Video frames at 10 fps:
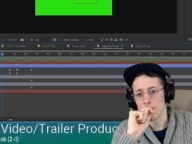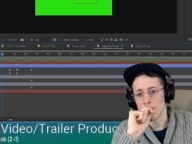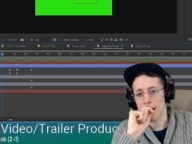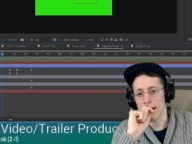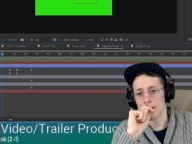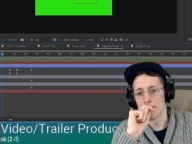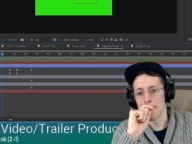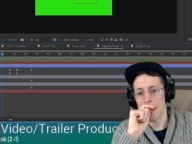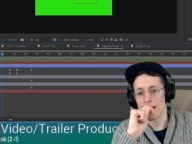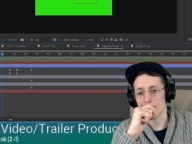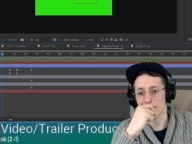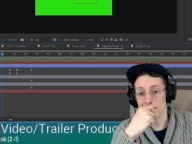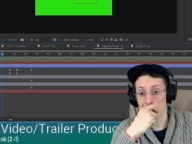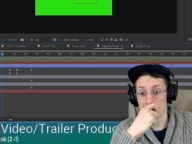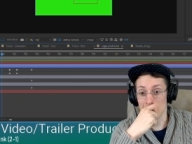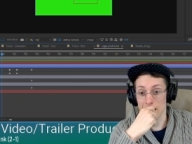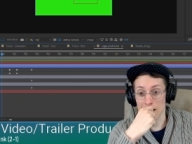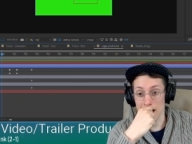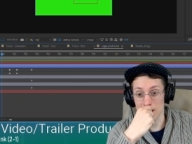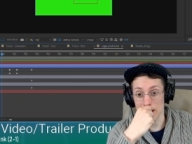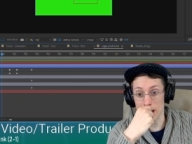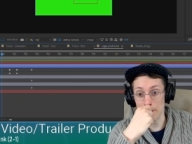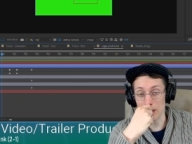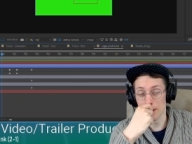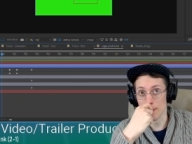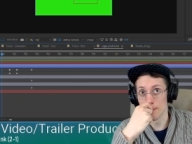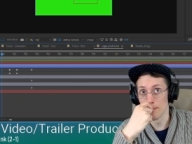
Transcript: as masks, because then I can actually animate them.